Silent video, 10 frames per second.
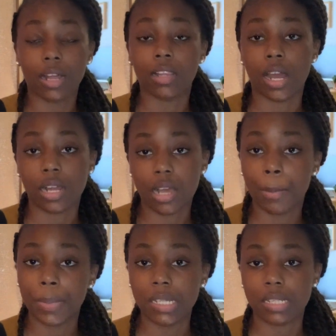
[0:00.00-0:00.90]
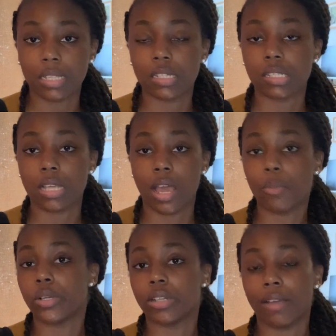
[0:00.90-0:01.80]
A lot of companies at this time
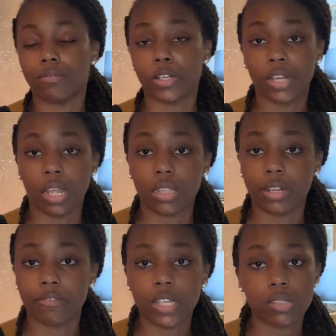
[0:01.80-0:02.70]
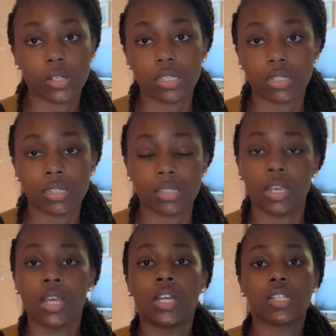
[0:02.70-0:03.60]
were diverting their resources
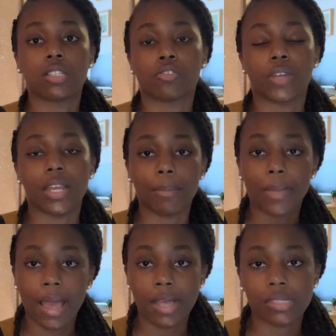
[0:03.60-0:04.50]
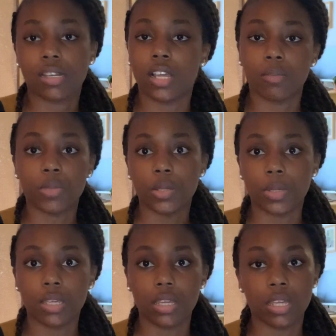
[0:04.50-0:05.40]
to creating masks and other
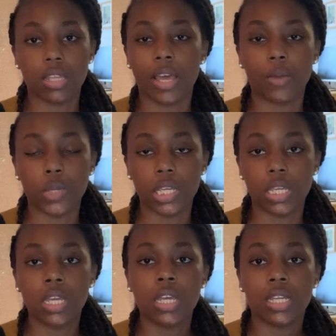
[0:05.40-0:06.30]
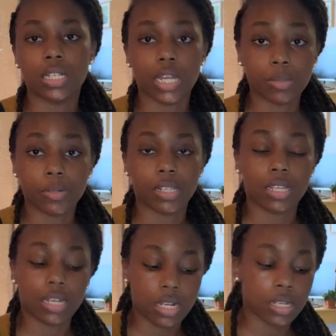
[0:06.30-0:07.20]
PPE that we
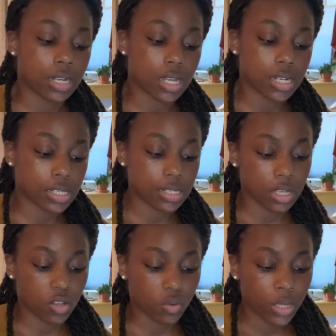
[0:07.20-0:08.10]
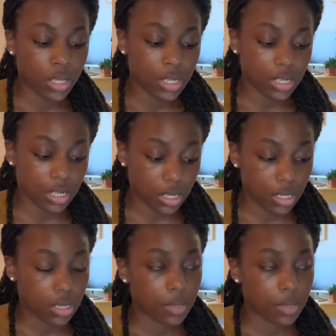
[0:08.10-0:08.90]
desperately needed and still need.